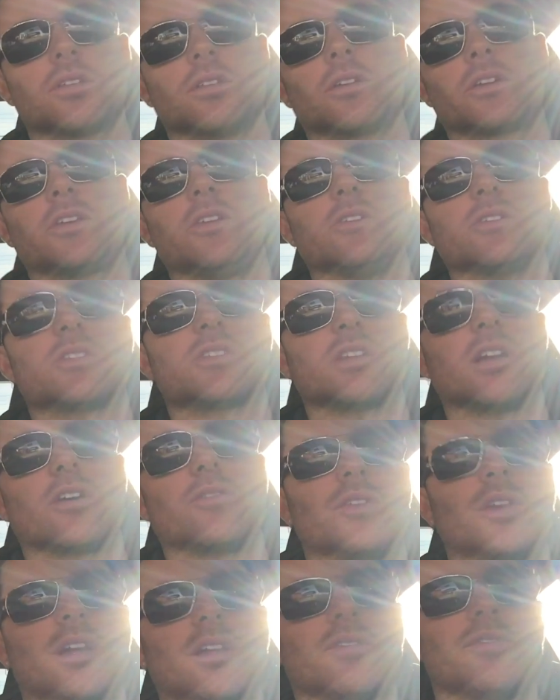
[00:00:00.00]
to look at
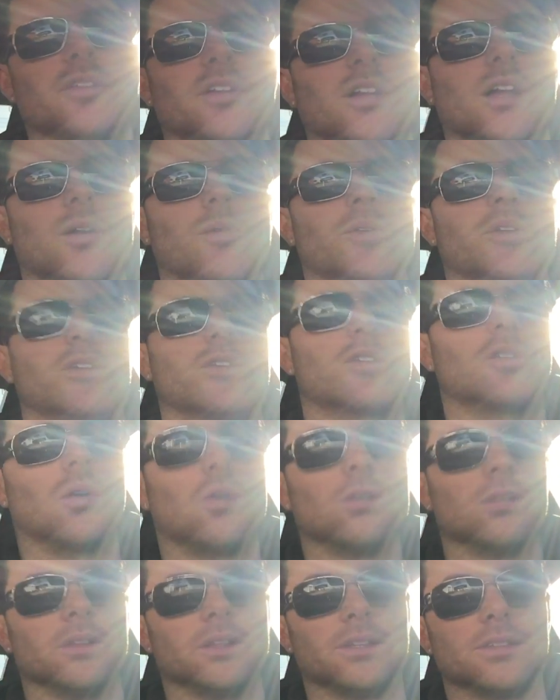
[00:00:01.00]
yourself. You got to figure out what your
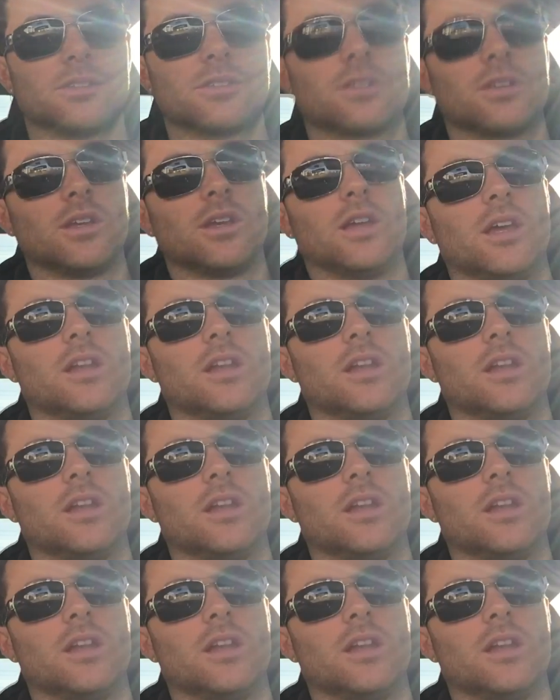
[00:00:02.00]
goal is.